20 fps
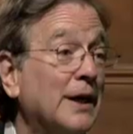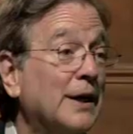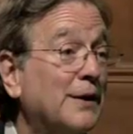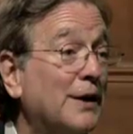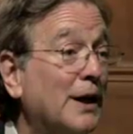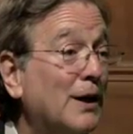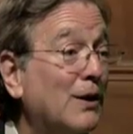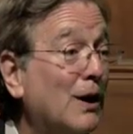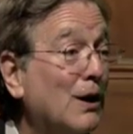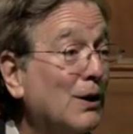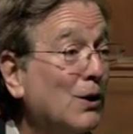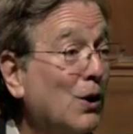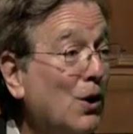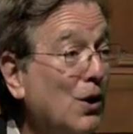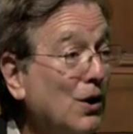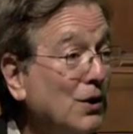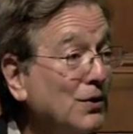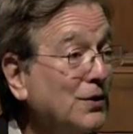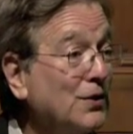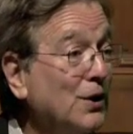there are
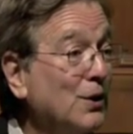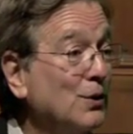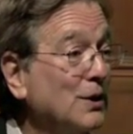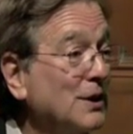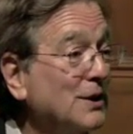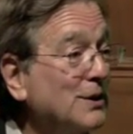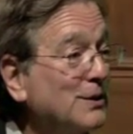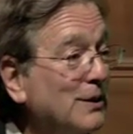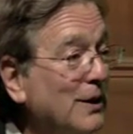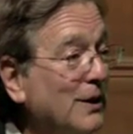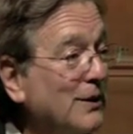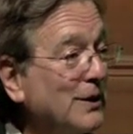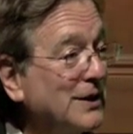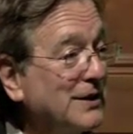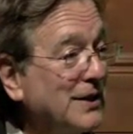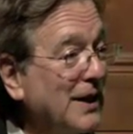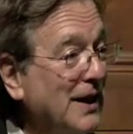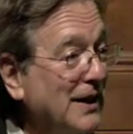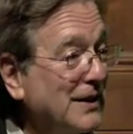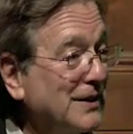also literary
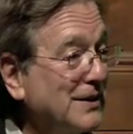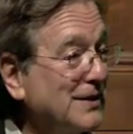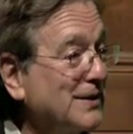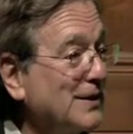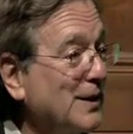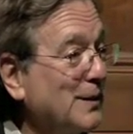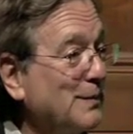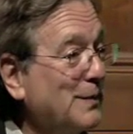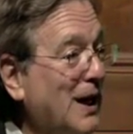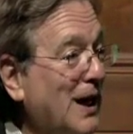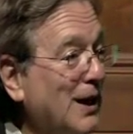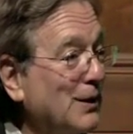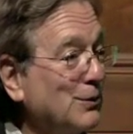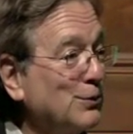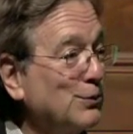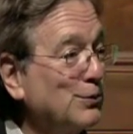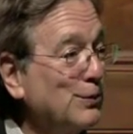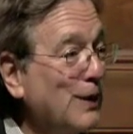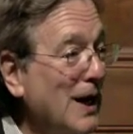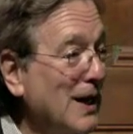texts
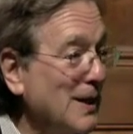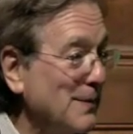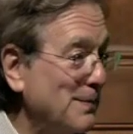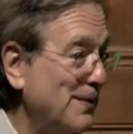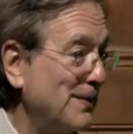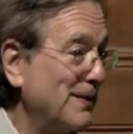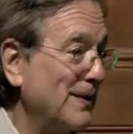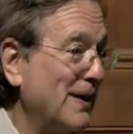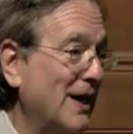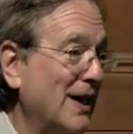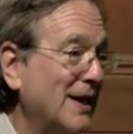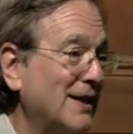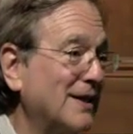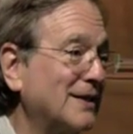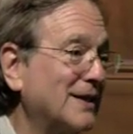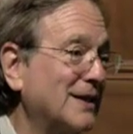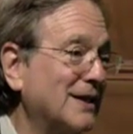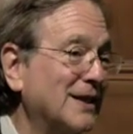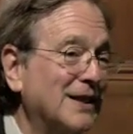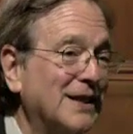about rape, and
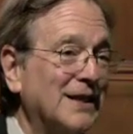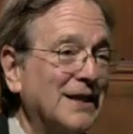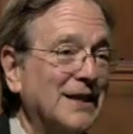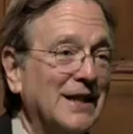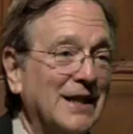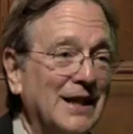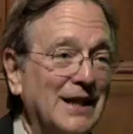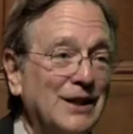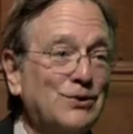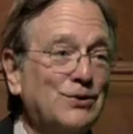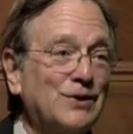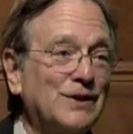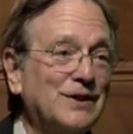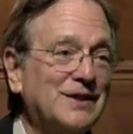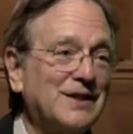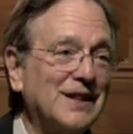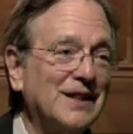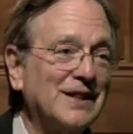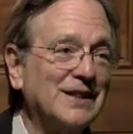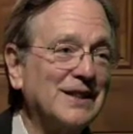
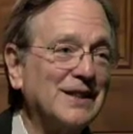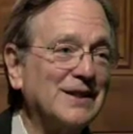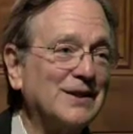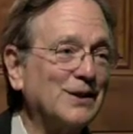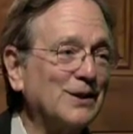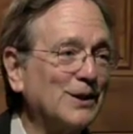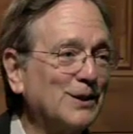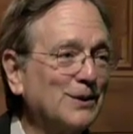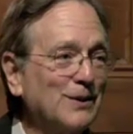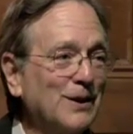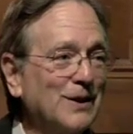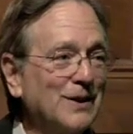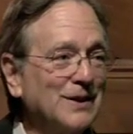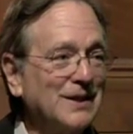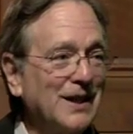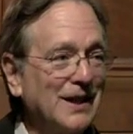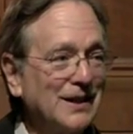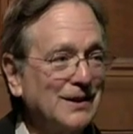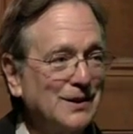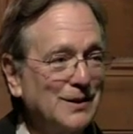interestingly, the literary
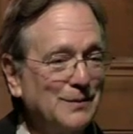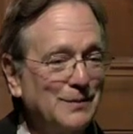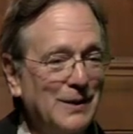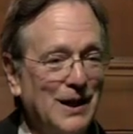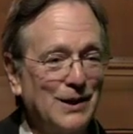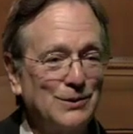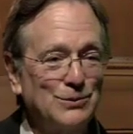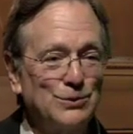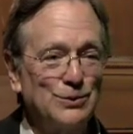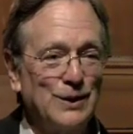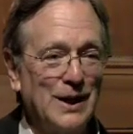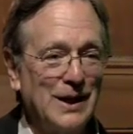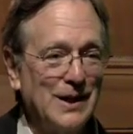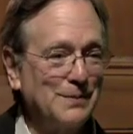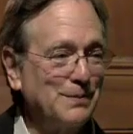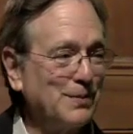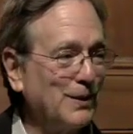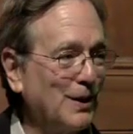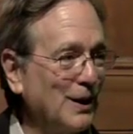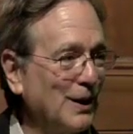texts about
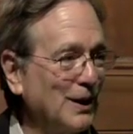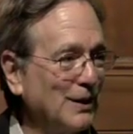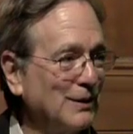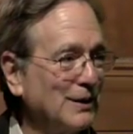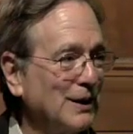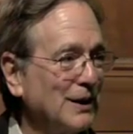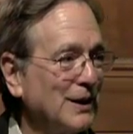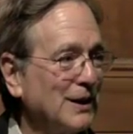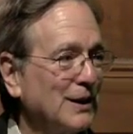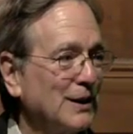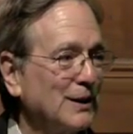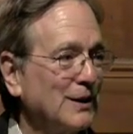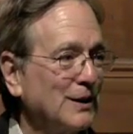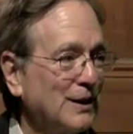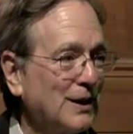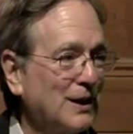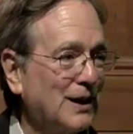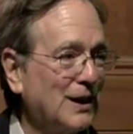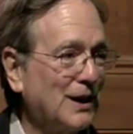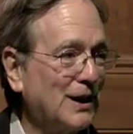rape are
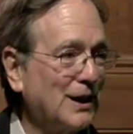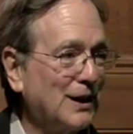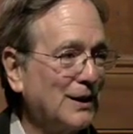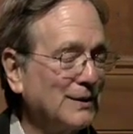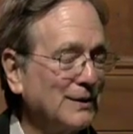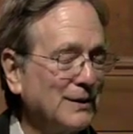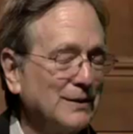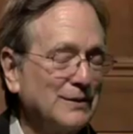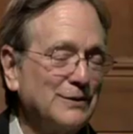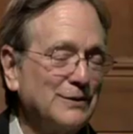have